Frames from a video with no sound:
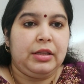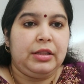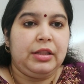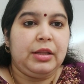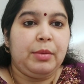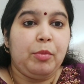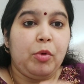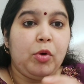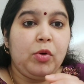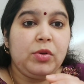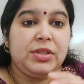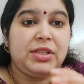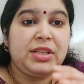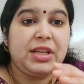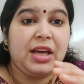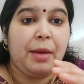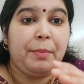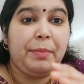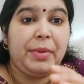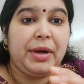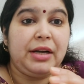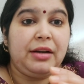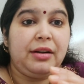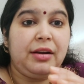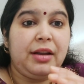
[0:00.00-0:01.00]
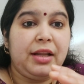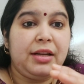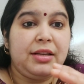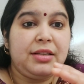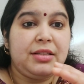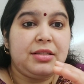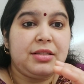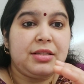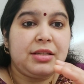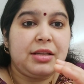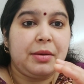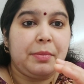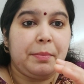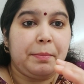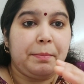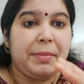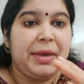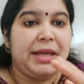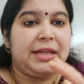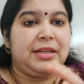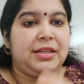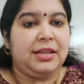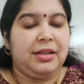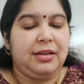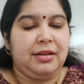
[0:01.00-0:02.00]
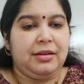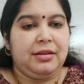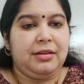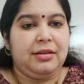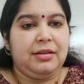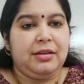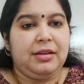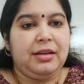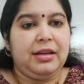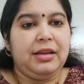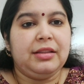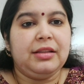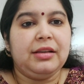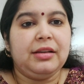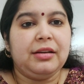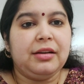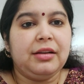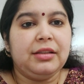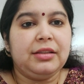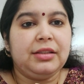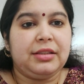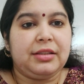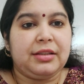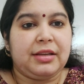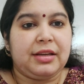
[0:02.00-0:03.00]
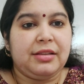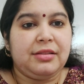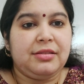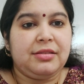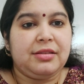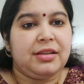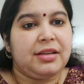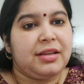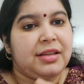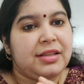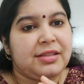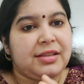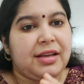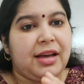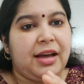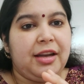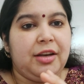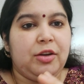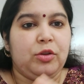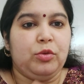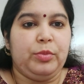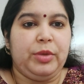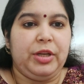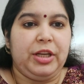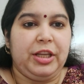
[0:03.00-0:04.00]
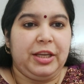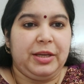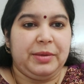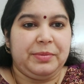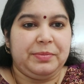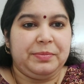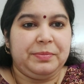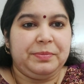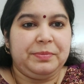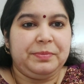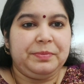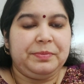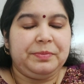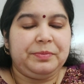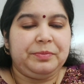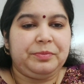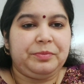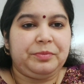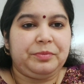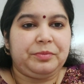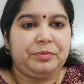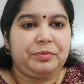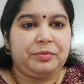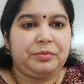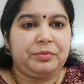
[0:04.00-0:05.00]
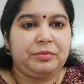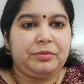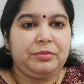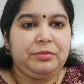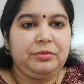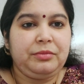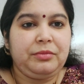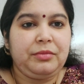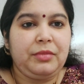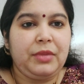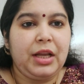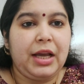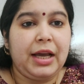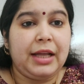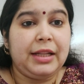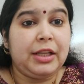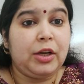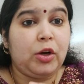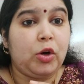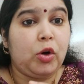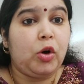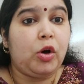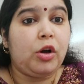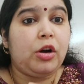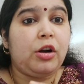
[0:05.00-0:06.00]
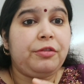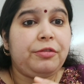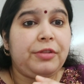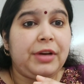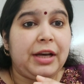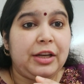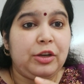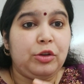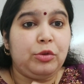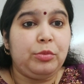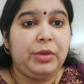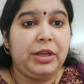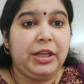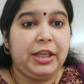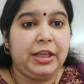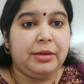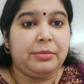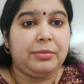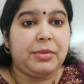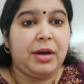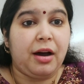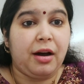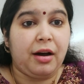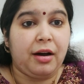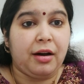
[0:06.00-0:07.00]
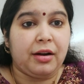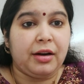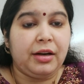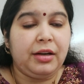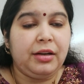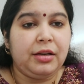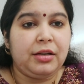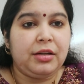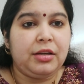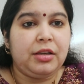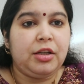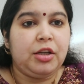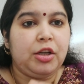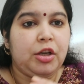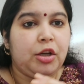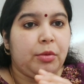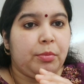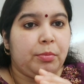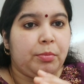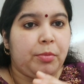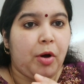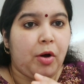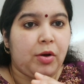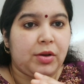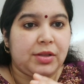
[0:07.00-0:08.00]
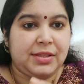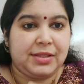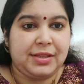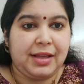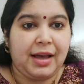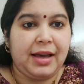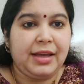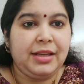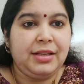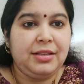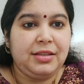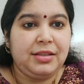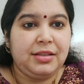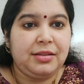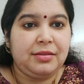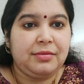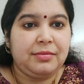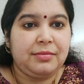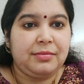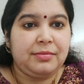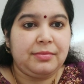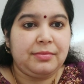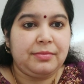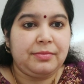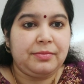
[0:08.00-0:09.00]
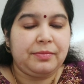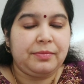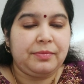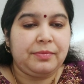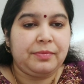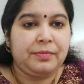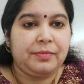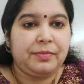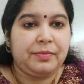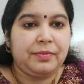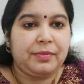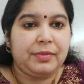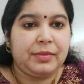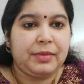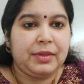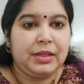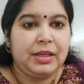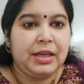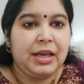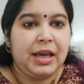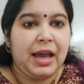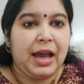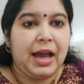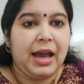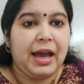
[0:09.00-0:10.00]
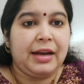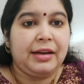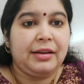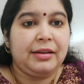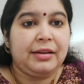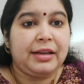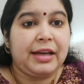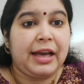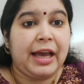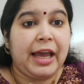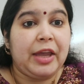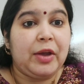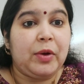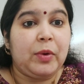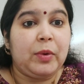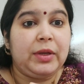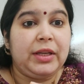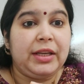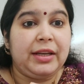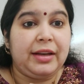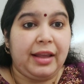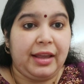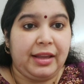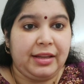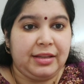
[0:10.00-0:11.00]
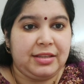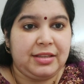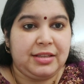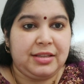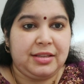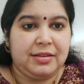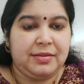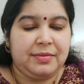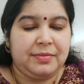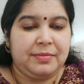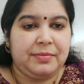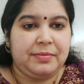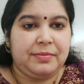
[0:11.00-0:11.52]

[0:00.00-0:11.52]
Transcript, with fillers: The most abundant metal in the earth crust is aluminium. And the ore of aluminium are bauxite and kaolinite.